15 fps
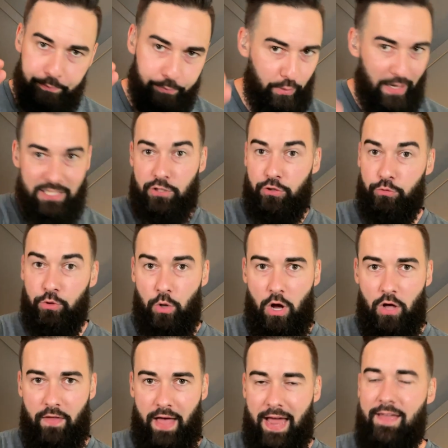press through
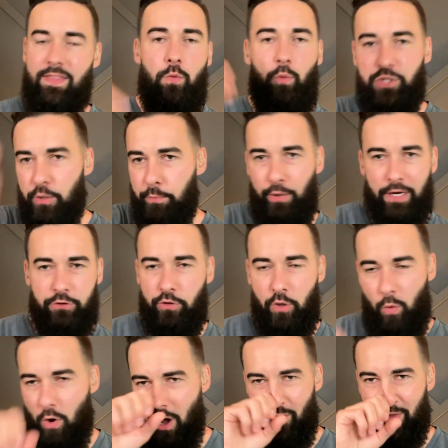all that. And then once you break through
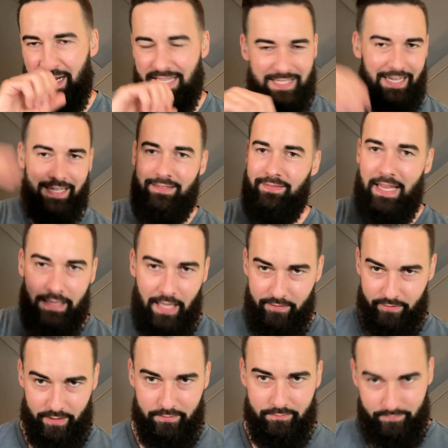the wall, then it's like, they
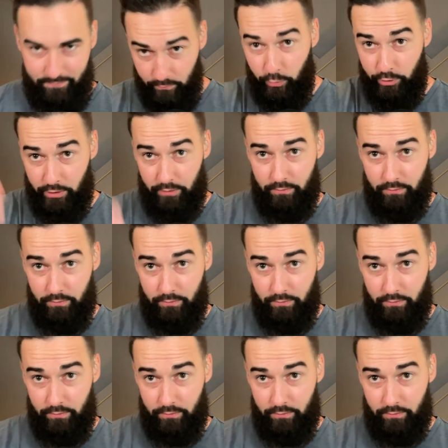love it. Would